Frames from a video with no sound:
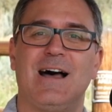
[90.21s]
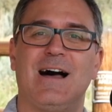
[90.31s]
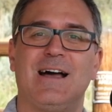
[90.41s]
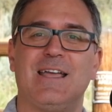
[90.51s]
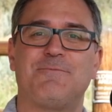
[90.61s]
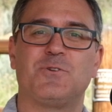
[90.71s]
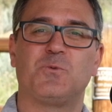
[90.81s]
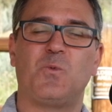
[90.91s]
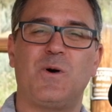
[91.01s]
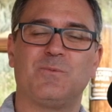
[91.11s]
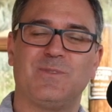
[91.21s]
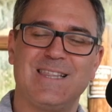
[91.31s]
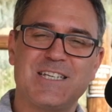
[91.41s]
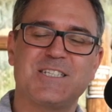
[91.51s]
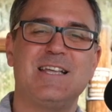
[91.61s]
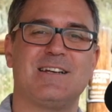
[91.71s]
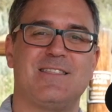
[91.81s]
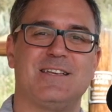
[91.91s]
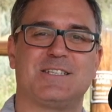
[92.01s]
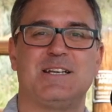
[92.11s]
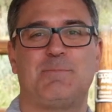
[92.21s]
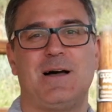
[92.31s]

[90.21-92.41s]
If you're listening to this in a